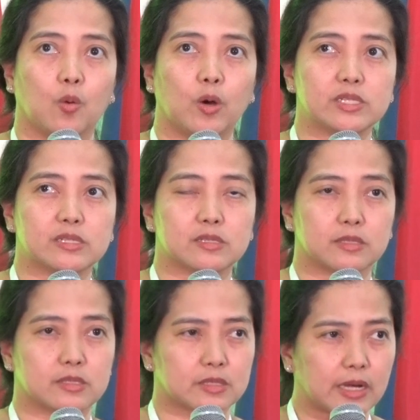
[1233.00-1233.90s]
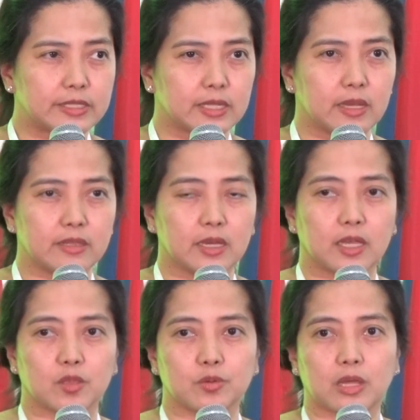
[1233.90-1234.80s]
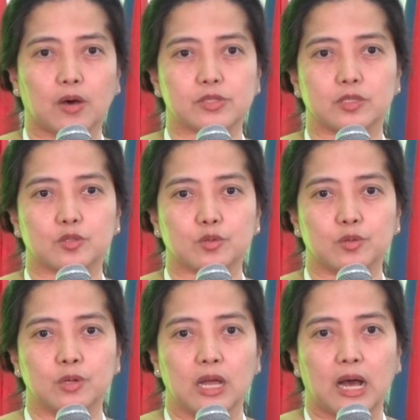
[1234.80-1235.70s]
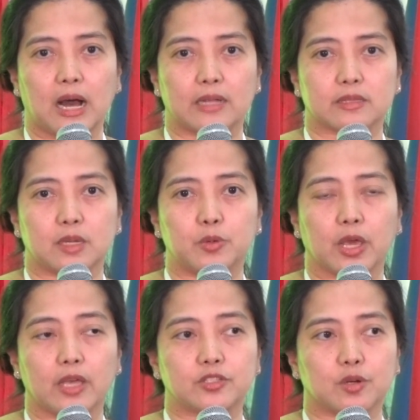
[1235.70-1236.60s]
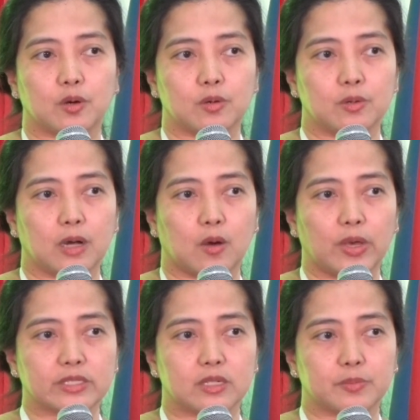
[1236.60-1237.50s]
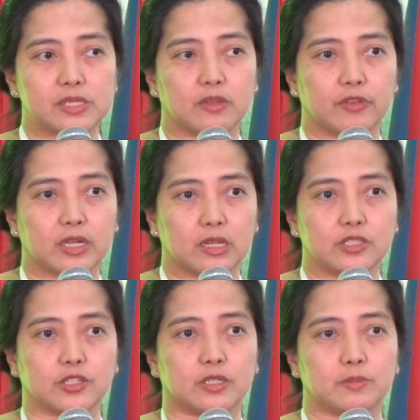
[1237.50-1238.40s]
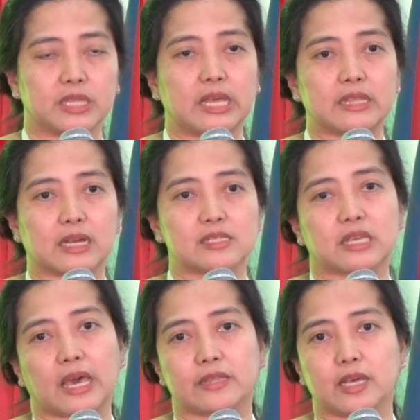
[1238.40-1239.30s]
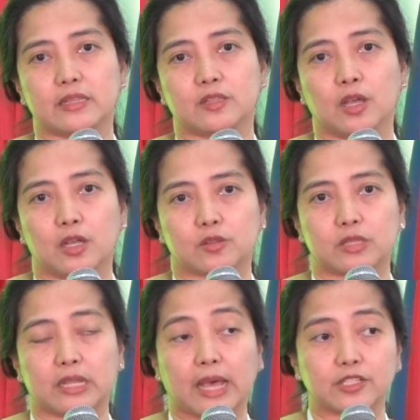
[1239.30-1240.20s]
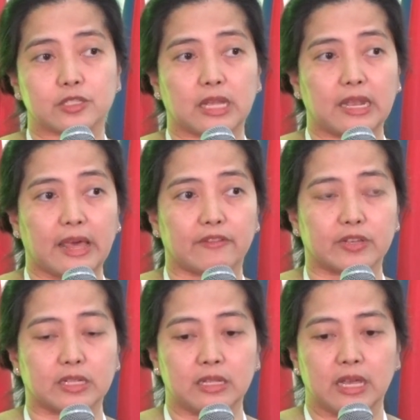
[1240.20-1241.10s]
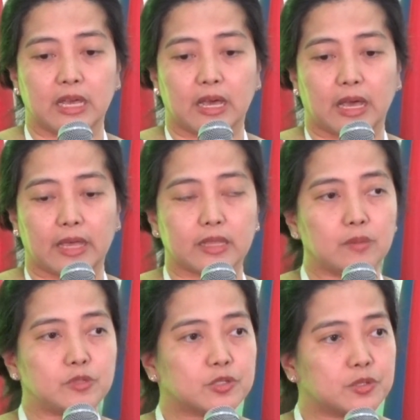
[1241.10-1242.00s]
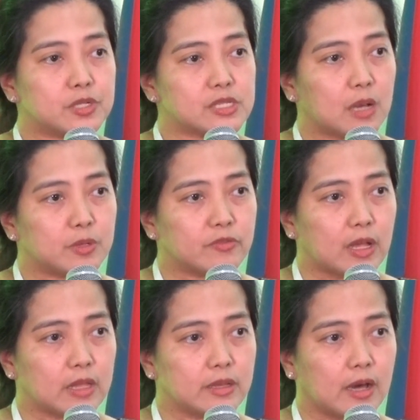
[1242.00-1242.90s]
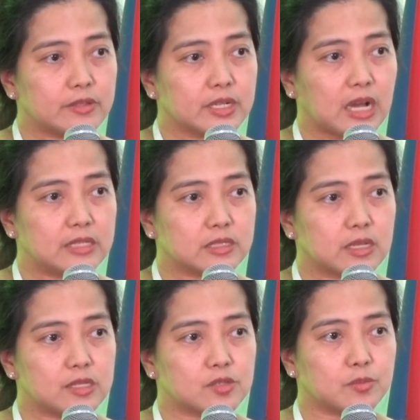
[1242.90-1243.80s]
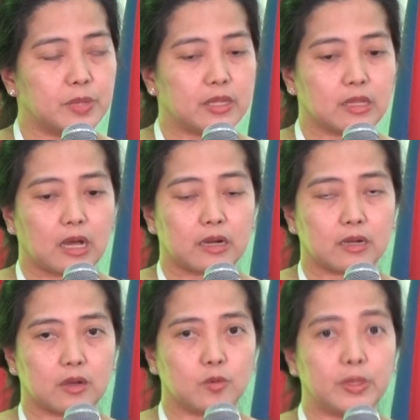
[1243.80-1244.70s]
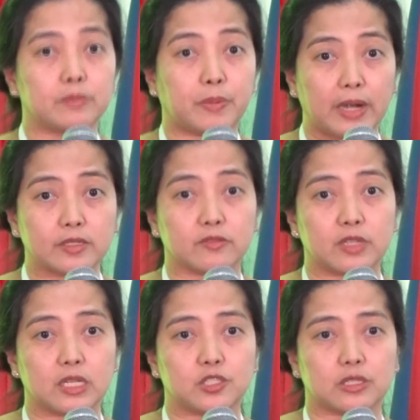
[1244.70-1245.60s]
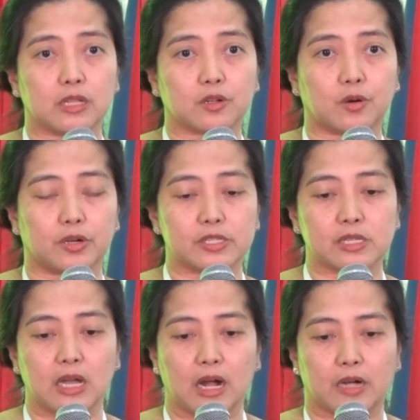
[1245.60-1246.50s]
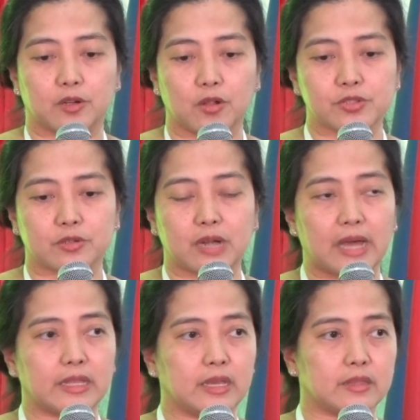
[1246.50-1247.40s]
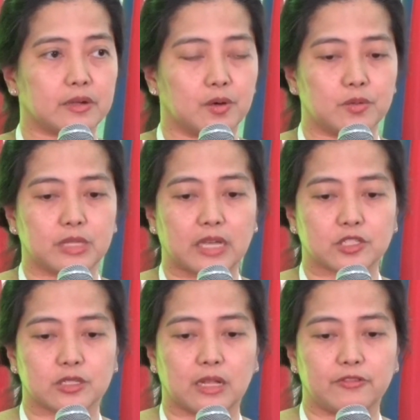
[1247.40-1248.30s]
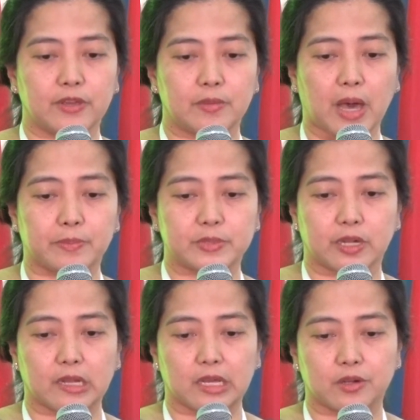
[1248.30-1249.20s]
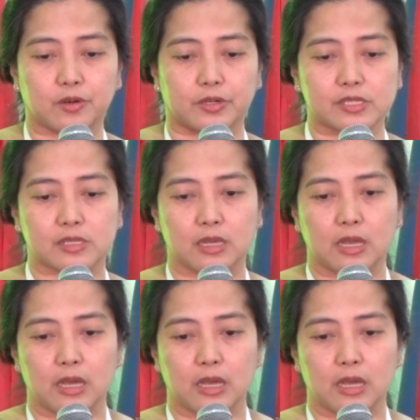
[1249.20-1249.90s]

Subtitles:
was started, I think, in 2002 at WHO Western Pacific region, but then cascaded to the national level. And I'm sure some of the other countries who've been part of the regional course are also running their own national FEMAP training course.